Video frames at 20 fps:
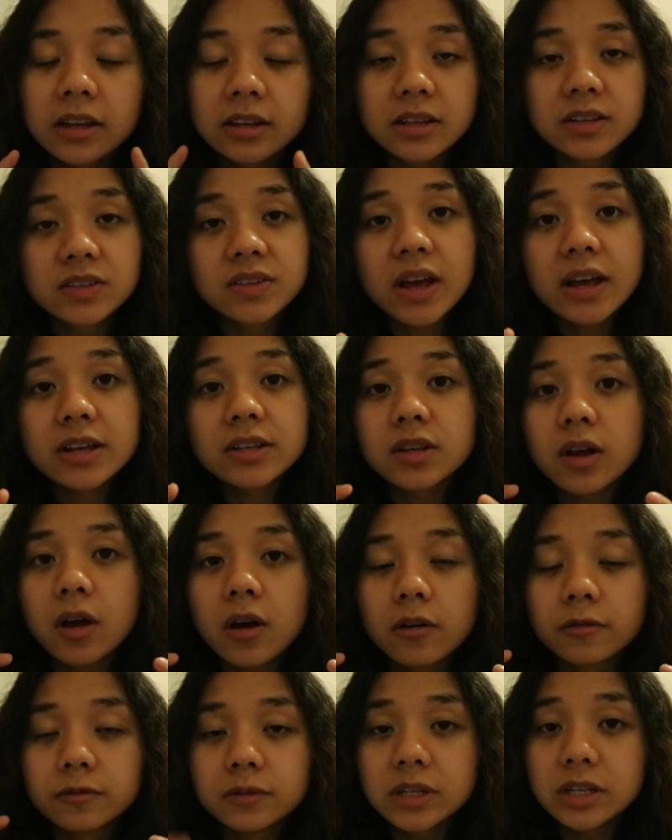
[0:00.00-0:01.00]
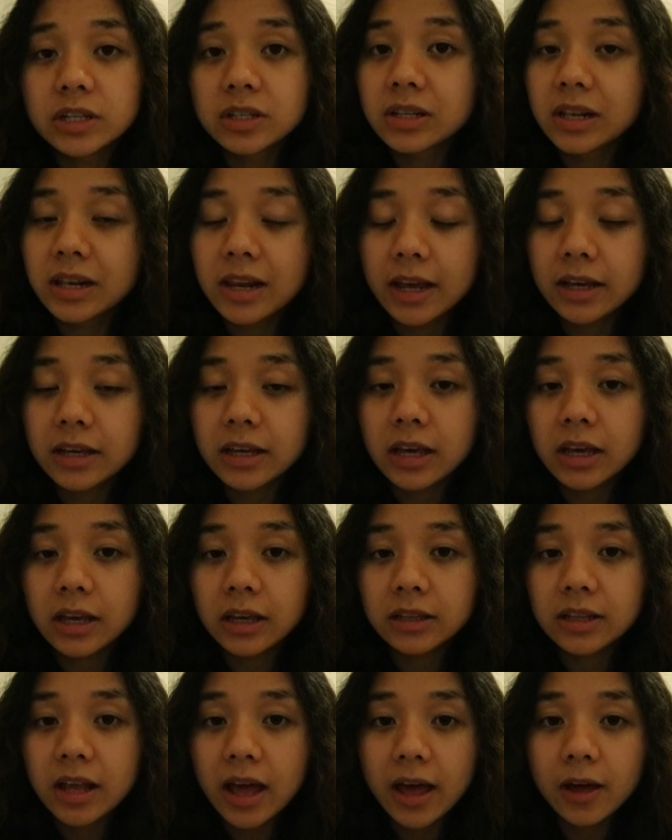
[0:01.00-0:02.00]
And the size of this
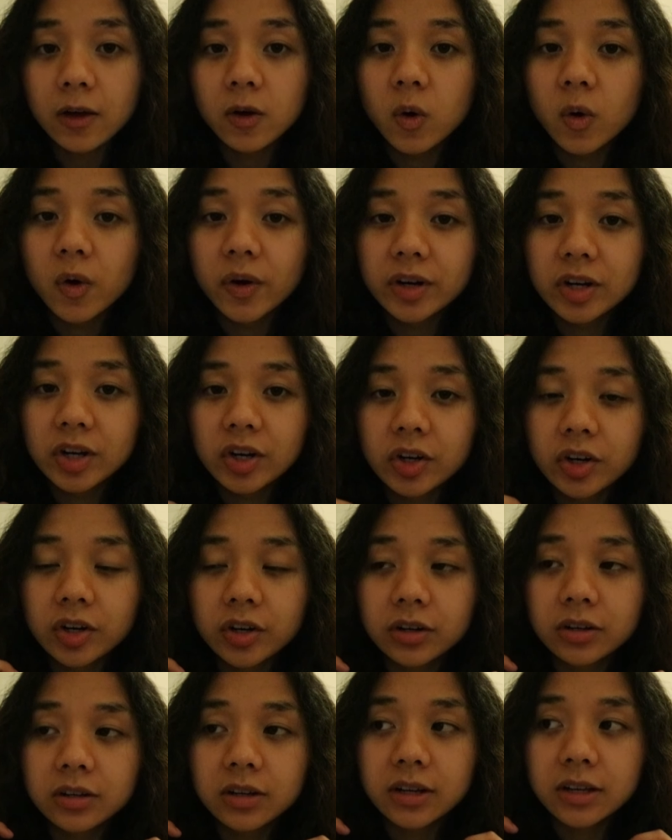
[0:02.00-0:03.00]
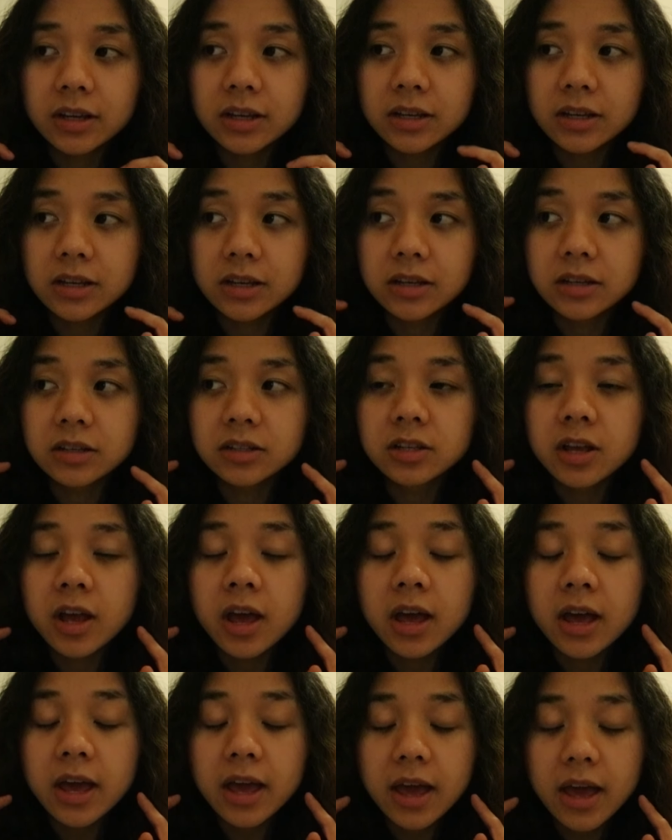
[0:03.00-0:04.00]
legging that I ordered is
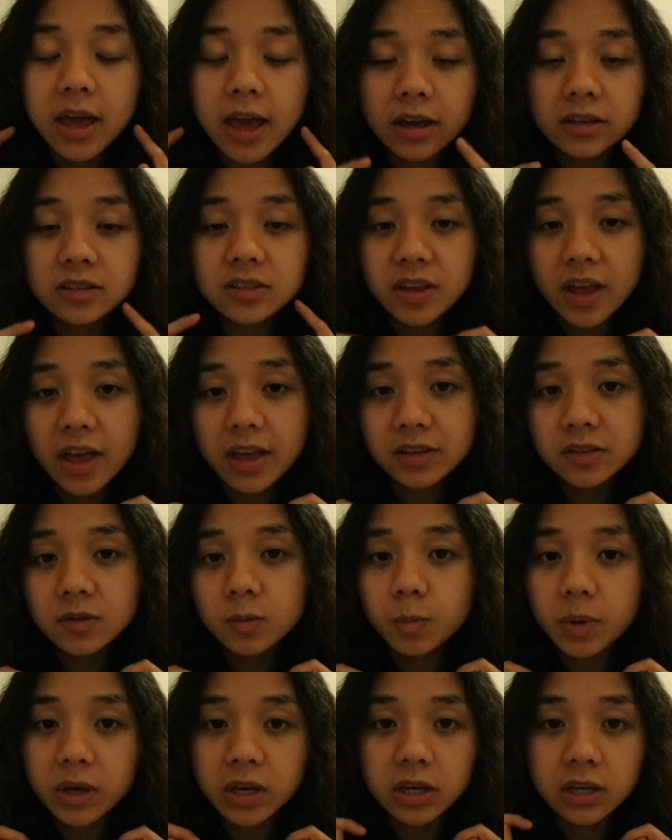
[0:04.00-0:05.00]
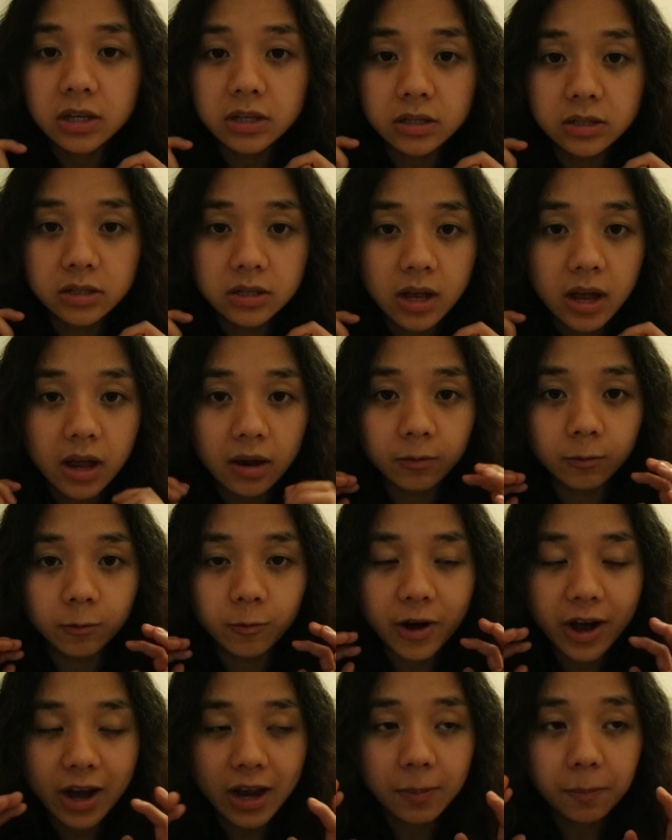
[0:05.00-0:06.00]
X S because I'm
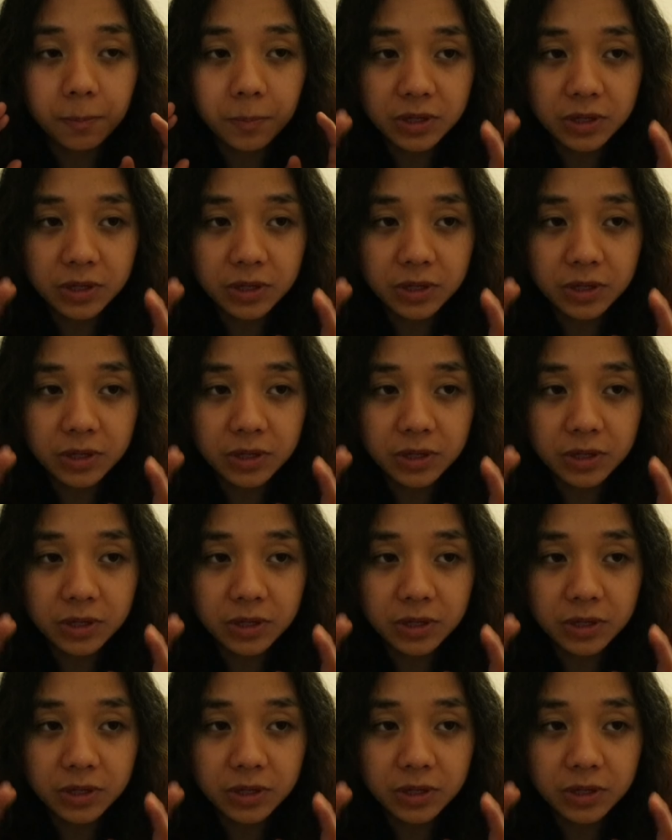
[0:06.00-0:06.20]
very